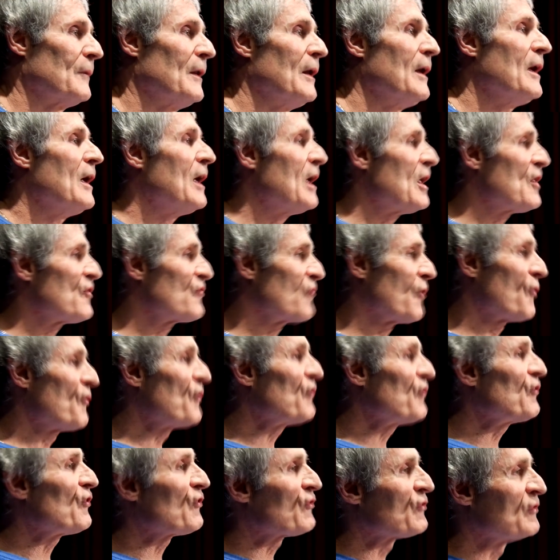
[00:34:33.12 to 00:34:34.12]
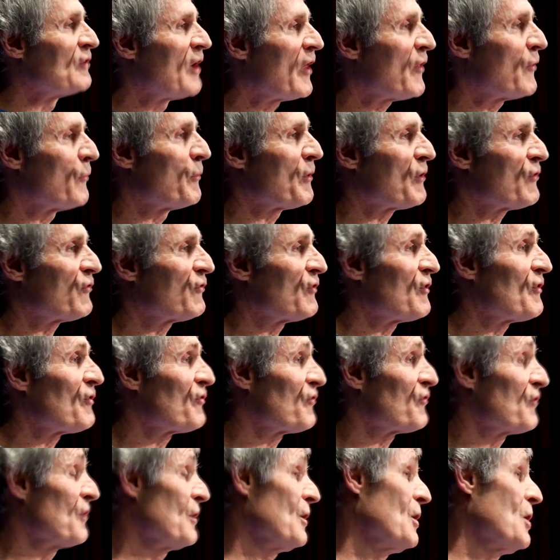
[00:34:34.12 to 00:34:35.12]
And so this is another instance
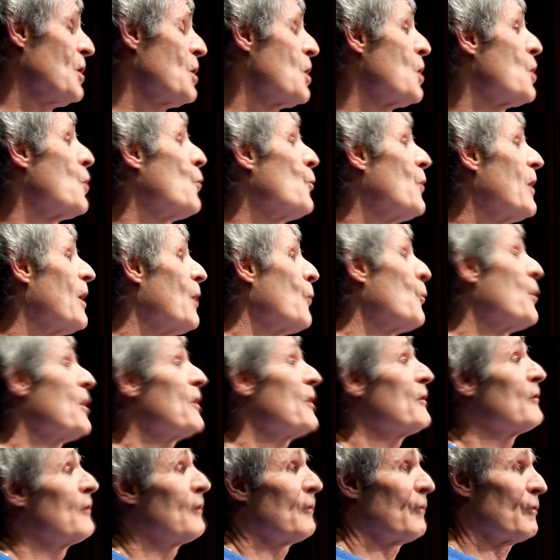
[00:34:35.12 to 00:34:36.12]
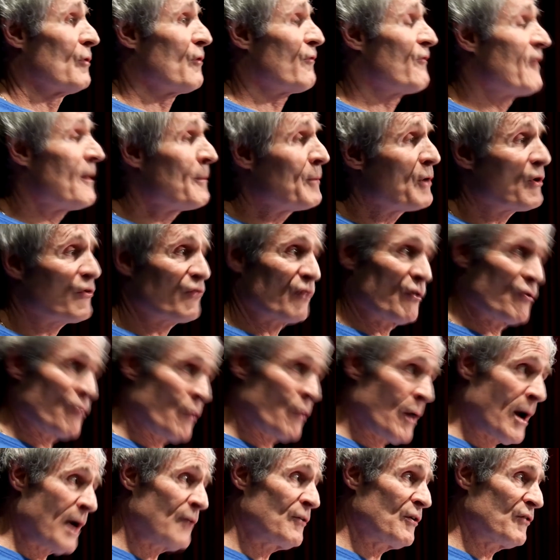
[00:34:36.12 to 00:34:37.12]
where what the feminists are
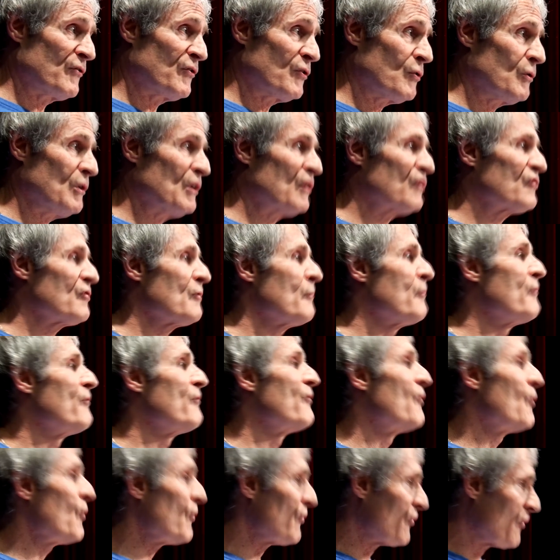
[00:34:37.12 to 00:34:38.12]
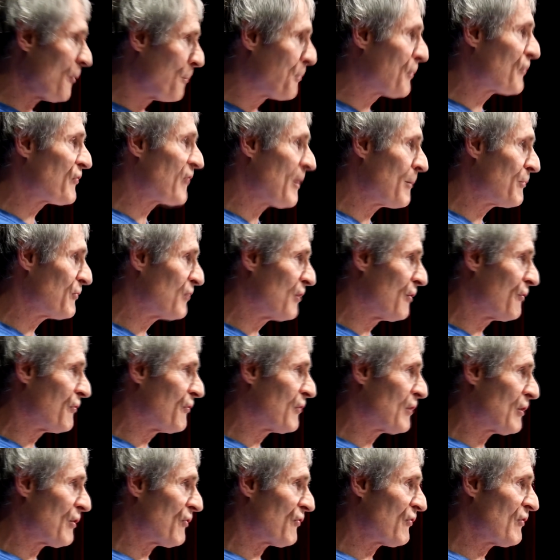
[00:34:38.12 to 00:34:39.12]
trying to do is subvert the presumption of
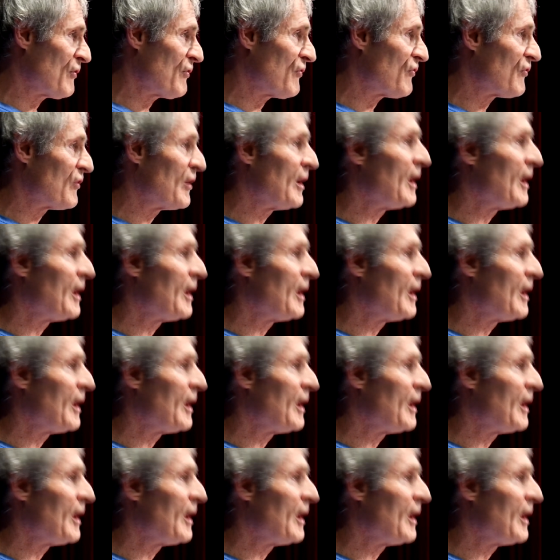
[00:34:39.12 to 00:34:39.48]
innocence